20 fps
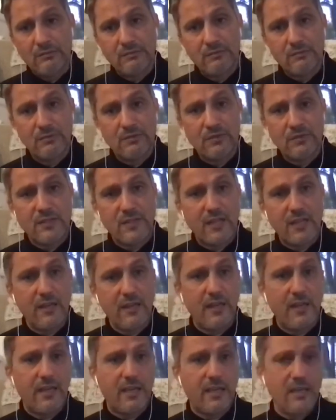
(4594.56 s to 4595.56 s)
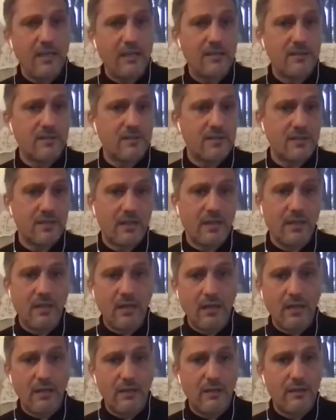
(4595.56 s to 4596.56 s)
Syria is
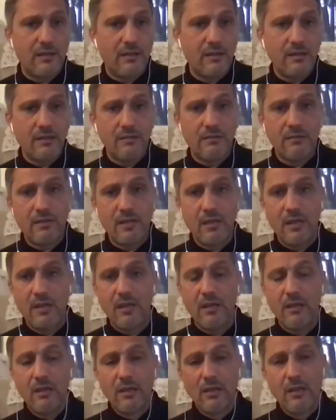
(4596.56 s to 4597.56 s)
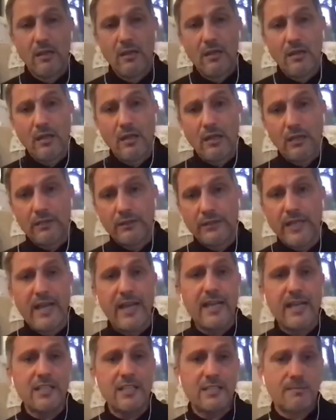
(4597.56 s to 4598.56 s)
the
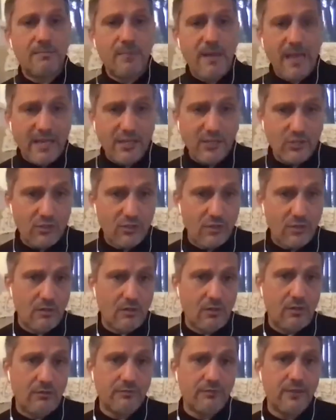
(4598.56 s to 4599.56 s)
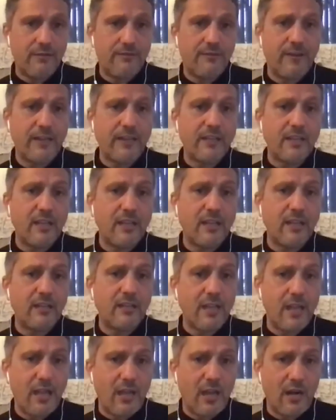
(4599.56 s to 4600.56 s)
last bastion of defending
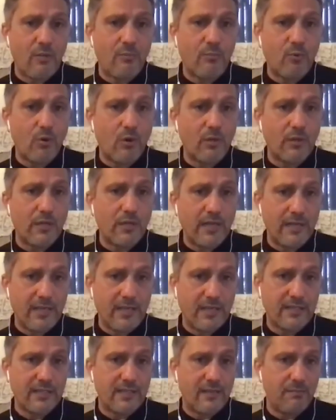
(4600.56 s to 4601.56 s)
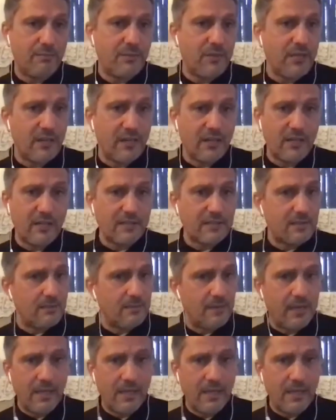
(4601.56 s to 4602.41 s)
the Arab world against imperialism.